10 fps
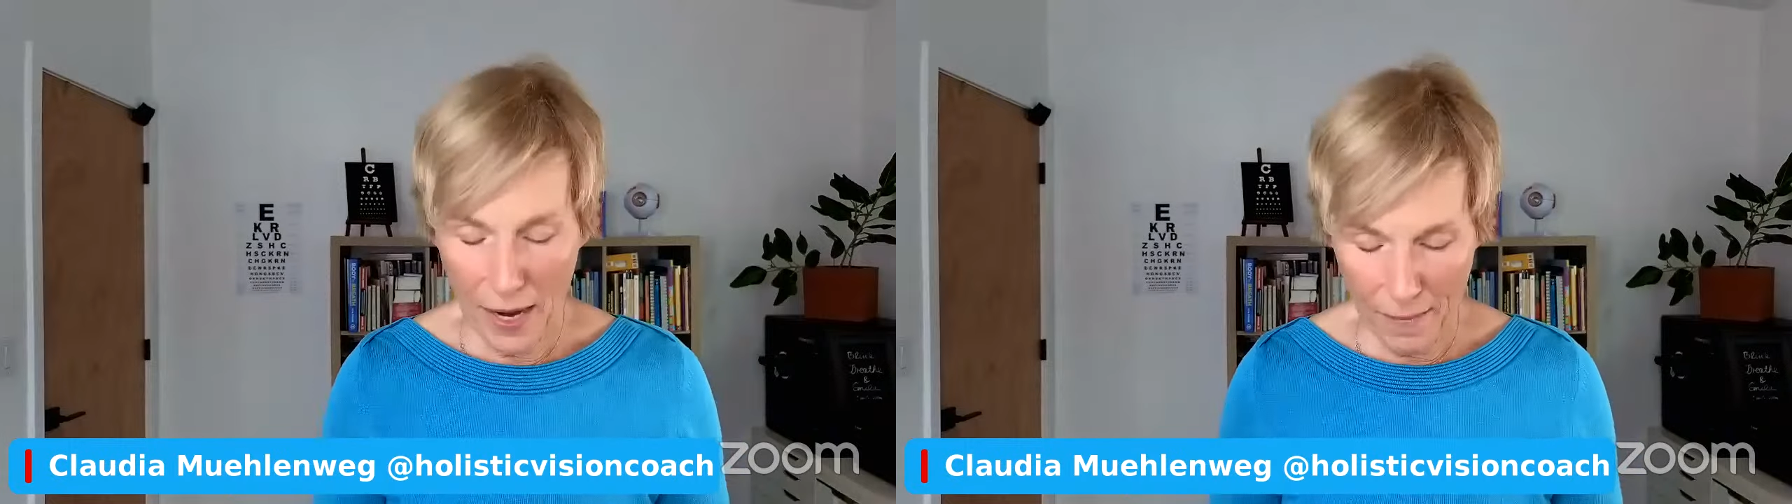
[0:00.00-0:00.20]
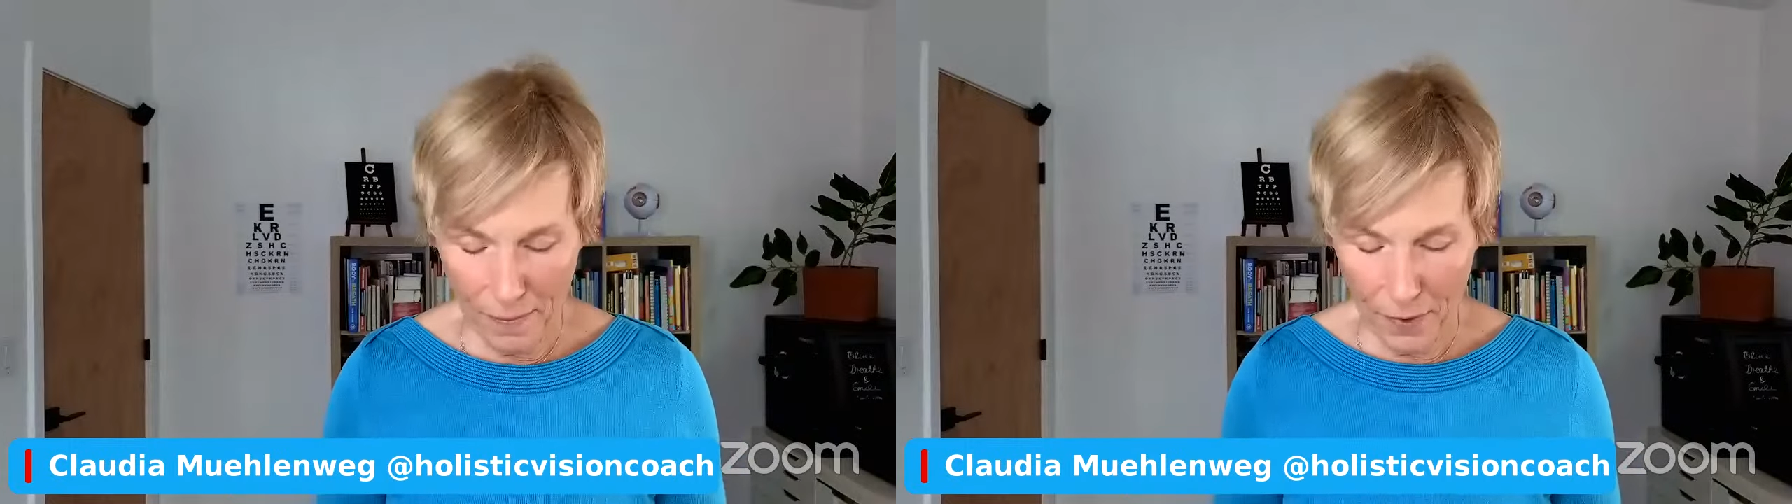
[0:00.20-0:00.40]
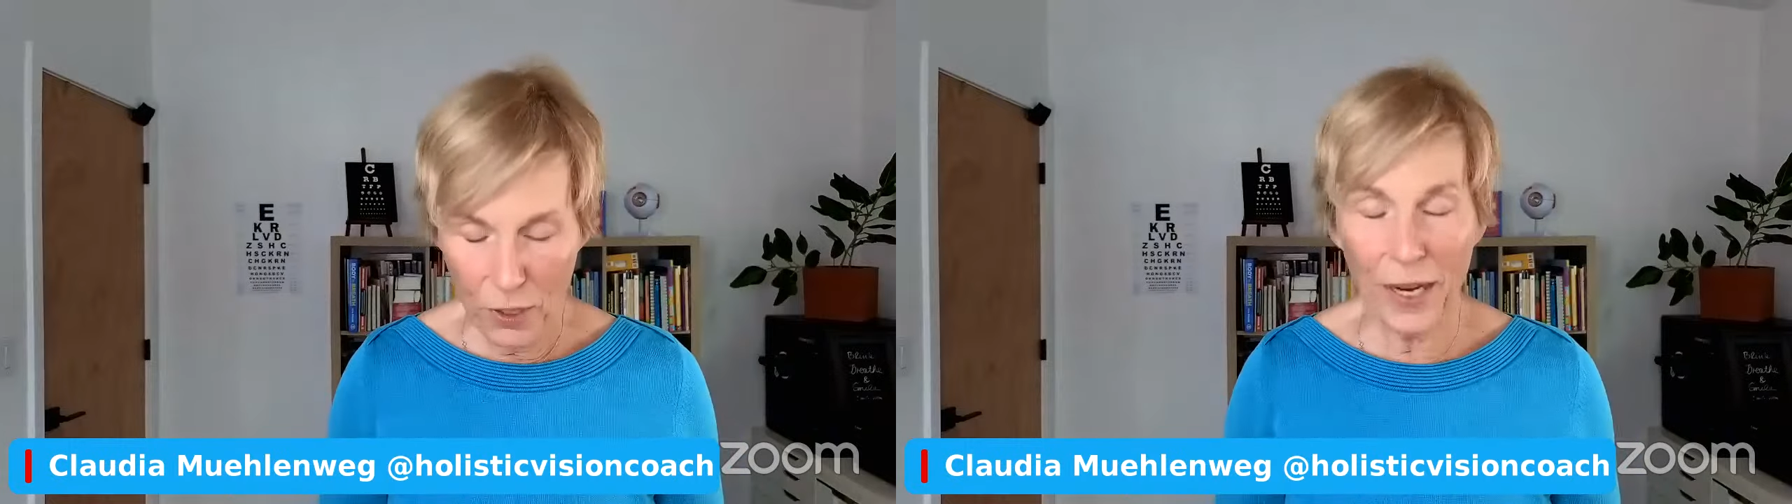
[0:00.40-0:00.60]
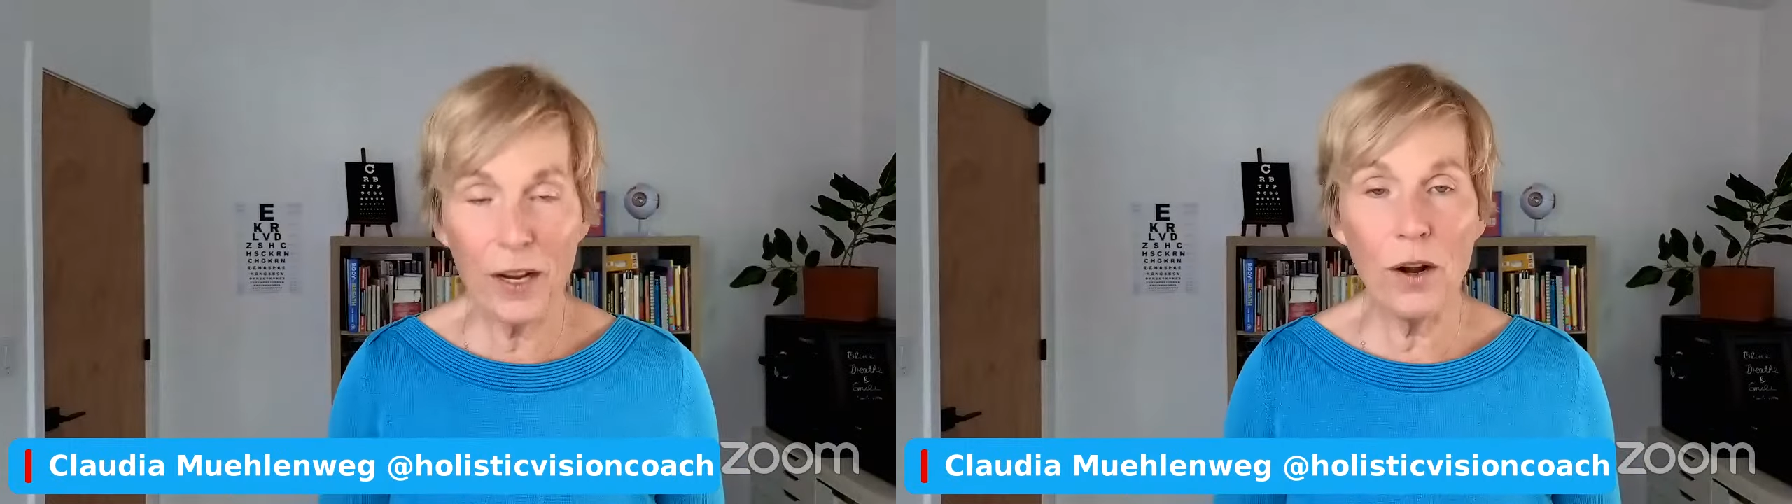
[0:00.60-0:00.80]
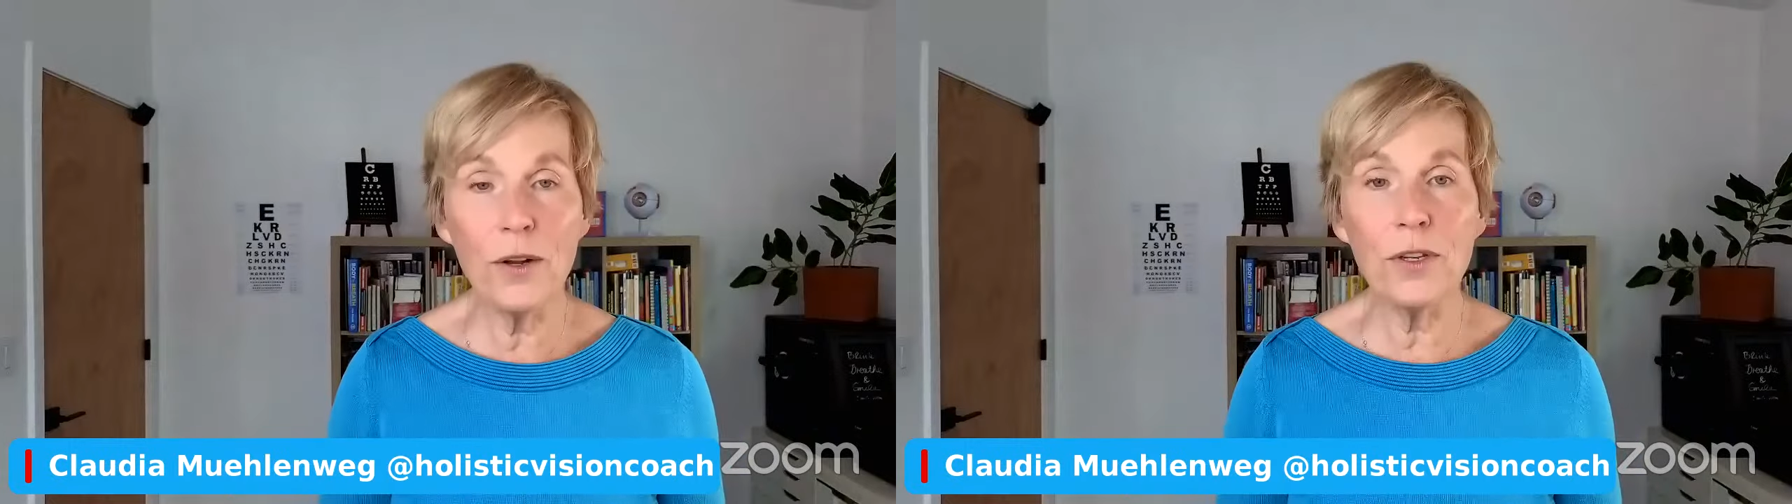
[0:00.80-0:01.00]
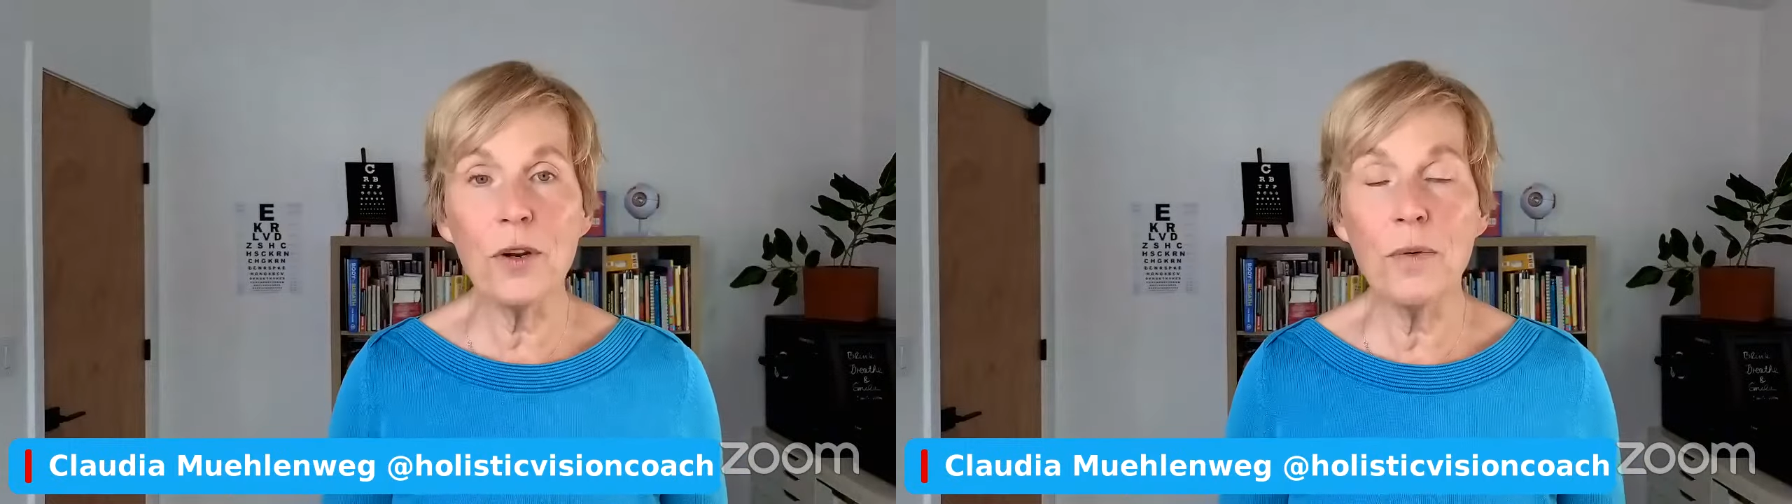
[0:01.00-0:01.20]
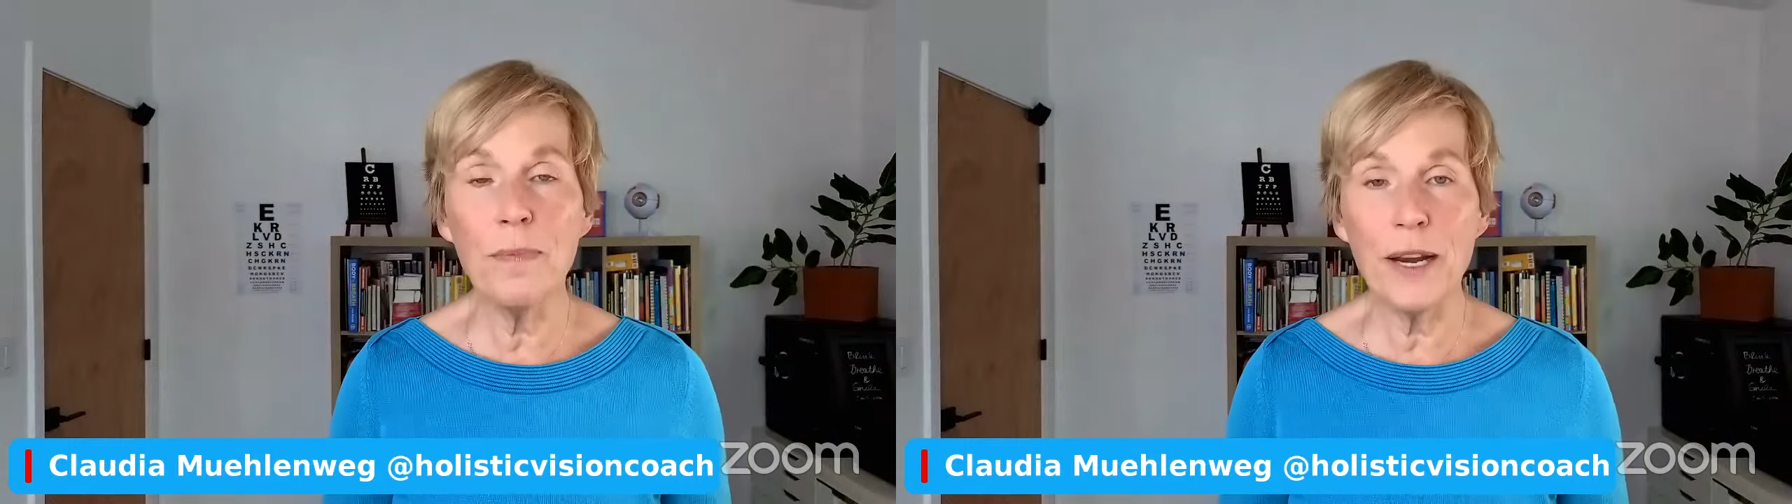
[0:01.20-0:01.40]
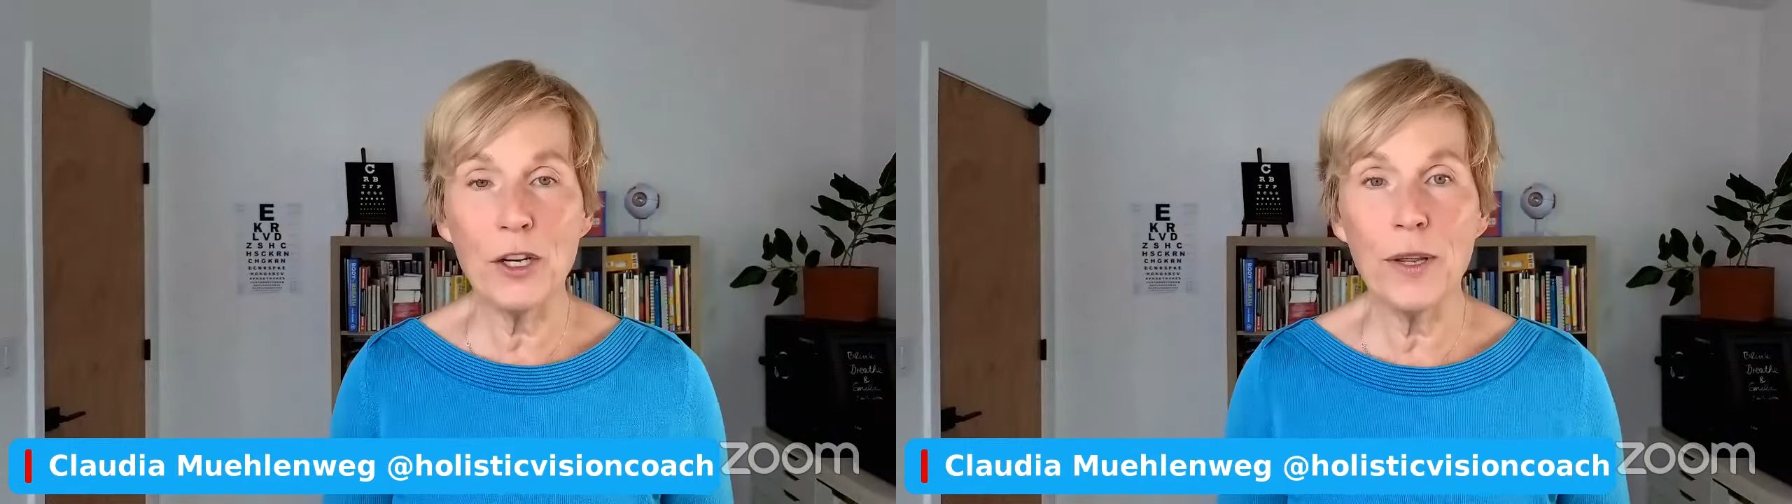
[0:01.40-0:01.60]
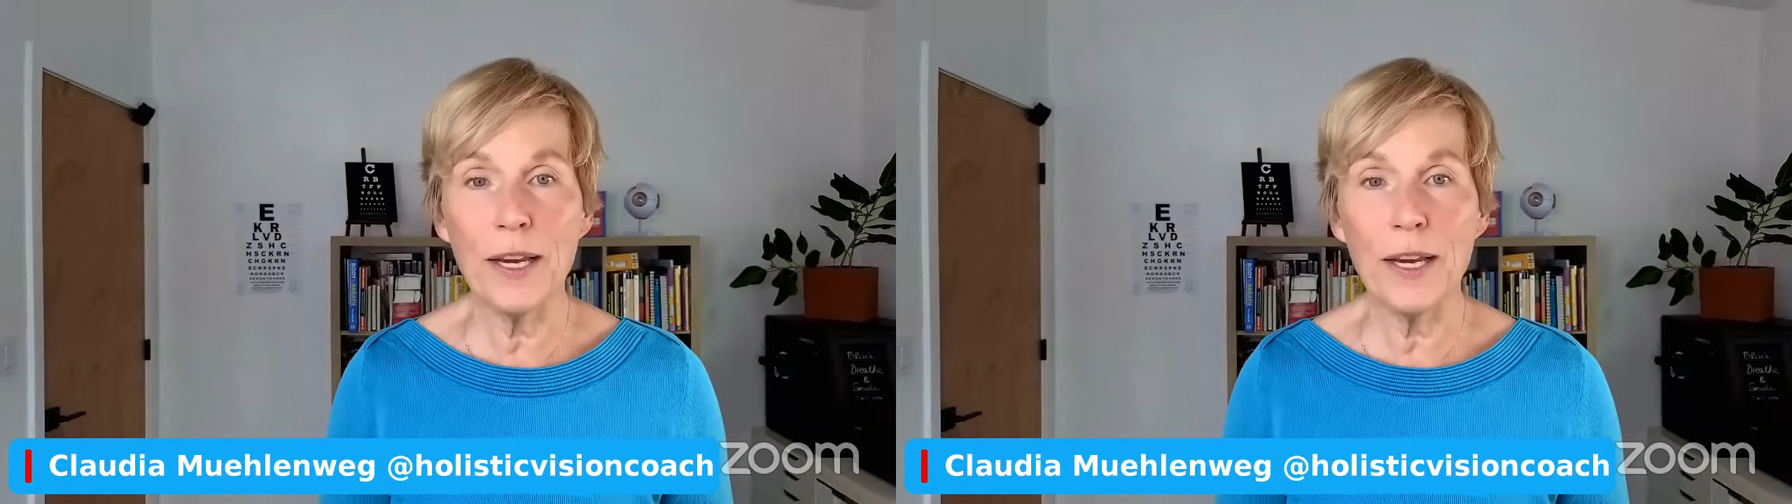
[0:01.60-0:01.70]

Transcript: Um, you can also make